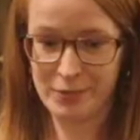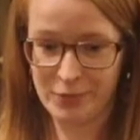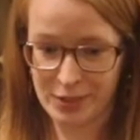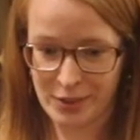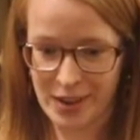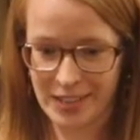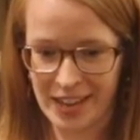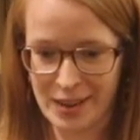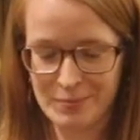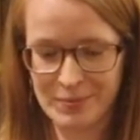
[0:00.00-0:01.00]
from fifth grade
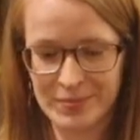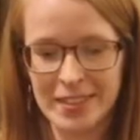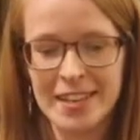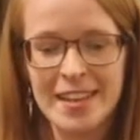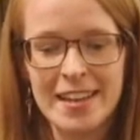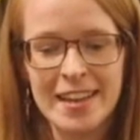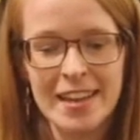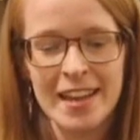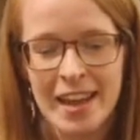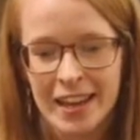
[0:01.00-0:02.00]
camp.
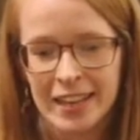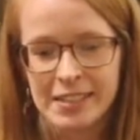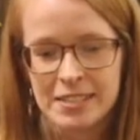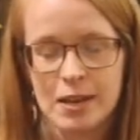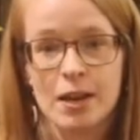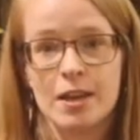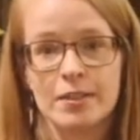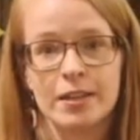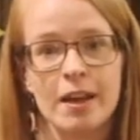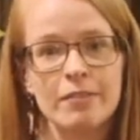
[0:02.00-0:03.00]
And
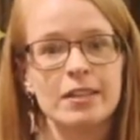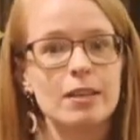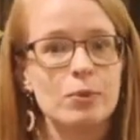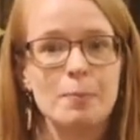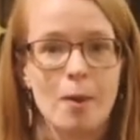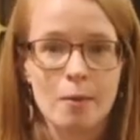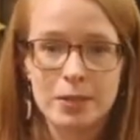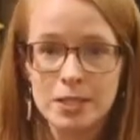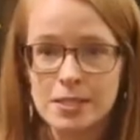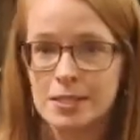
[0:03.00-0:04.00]
the covenant that we
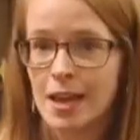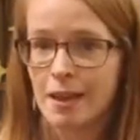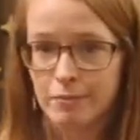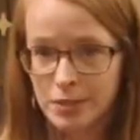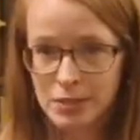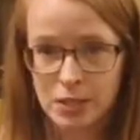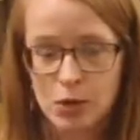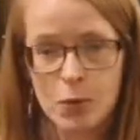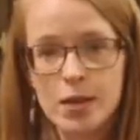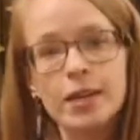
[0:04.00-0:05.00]
practice every
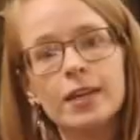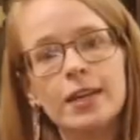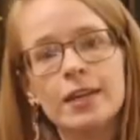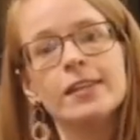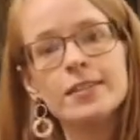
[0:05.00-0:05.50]
single week in the